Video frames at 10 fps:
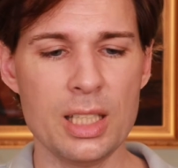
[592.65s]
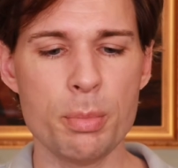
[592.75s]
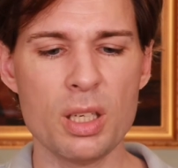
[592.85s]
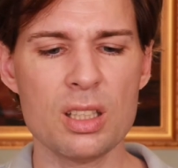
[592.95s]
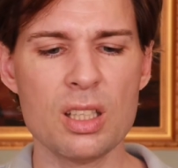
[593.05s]

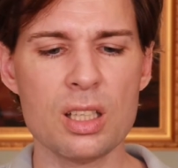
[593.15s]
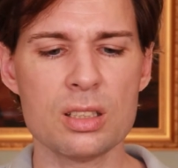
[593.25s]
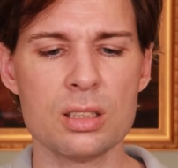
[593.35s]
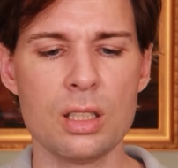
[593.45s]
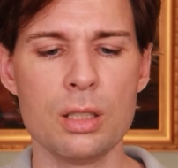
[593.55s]
but it
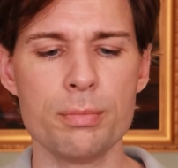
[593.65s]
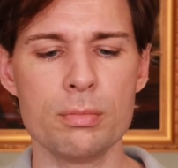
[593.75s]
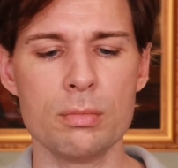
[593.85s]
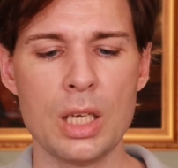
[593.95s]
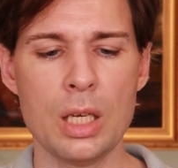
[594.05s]
does
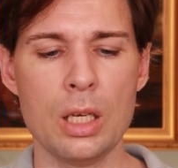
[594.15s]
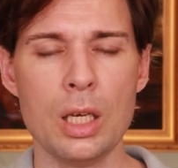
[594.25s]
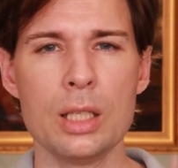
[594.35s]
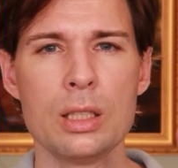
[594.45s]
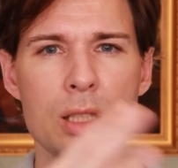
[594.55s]
kind
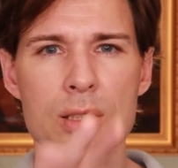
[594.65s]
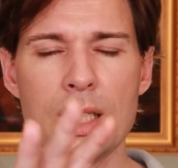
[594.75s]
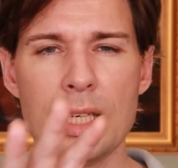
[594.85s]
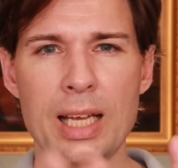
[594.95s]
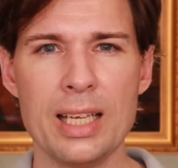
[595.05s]

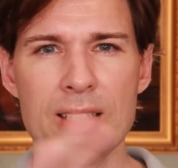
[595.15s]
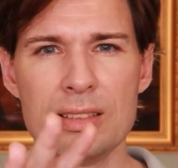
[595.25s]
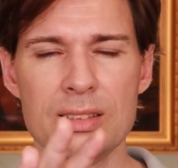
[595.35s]
of like